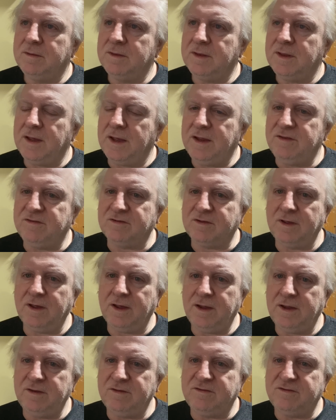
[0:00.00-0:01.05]

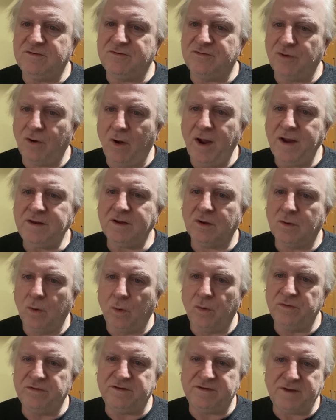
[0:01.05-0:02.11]
he's trying to
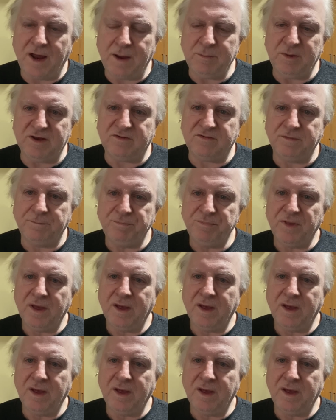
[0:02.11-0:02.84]
cause damage.